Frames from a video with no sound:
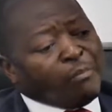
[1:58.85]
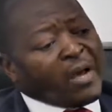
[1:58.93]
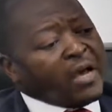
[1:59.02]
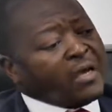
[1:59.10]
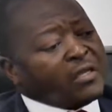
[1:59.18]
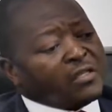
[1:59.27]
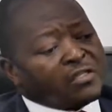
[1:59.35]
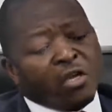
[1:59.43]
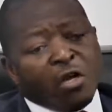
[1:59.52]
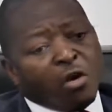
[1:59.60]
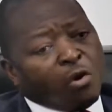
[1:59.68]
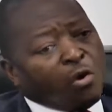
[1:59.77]
banks,
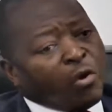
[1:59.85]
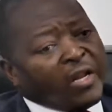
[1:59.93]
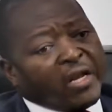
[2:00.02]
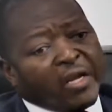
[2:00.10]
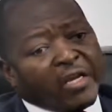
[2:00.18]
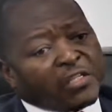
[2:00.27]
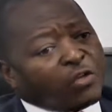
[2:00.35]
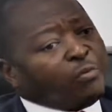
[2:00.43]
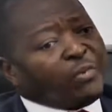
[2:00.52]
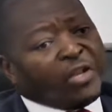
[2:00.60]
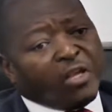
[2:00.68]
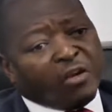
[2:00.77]
oil and gas
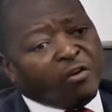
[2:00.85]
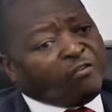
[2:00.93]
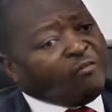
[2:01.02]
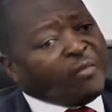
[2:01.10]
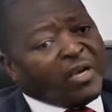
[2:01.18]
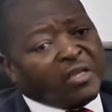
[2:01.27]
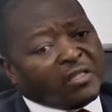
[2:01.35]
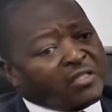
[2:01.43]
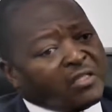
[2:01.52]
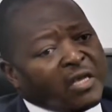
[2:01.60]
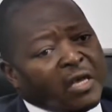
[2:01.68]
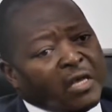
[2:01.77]
company,
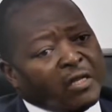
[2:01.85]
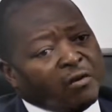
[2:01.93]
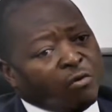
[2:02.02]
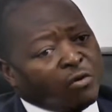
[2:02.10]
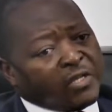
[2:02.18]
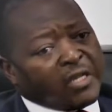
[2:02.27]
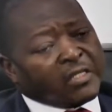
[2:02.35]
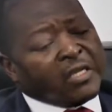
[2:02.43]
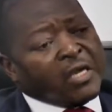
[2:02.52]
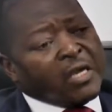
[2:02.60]
government, and all that.